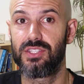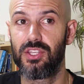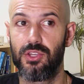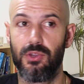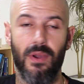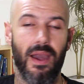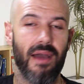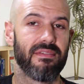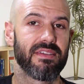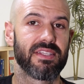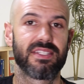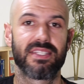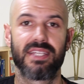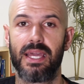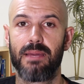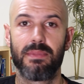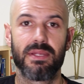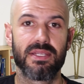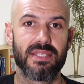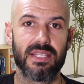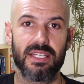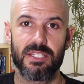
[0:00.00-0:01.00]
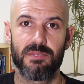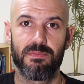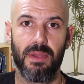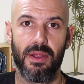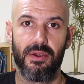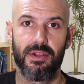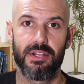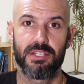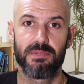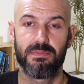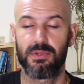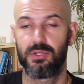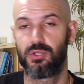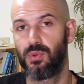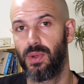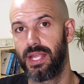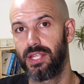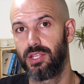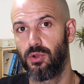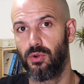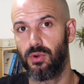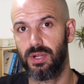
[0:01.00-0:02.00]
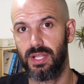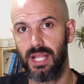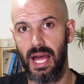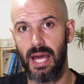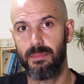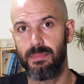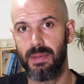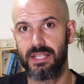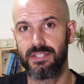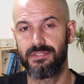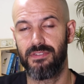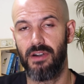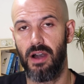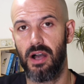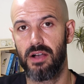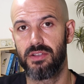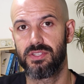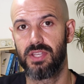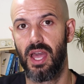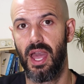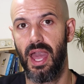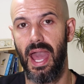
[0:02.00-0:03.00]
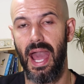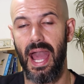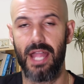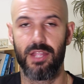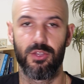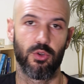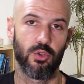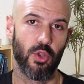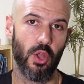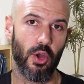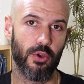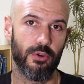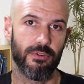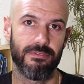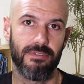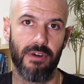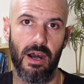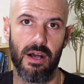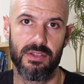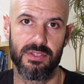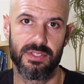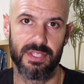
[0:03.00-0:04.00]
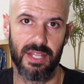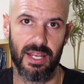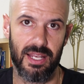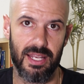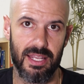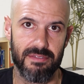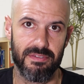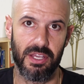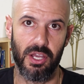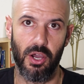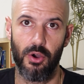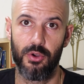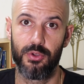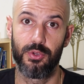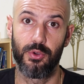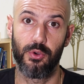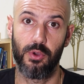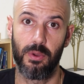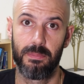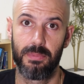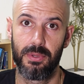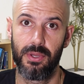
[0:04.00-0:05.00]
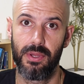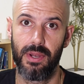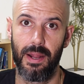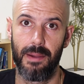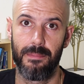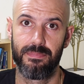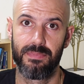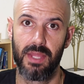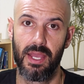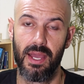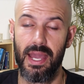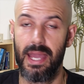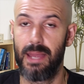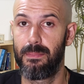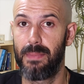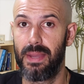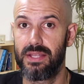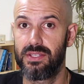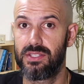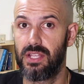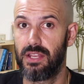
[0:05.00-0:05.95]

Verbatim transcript: you have a seamless experience between your cloud based files and your local files that are living on your computer. It means that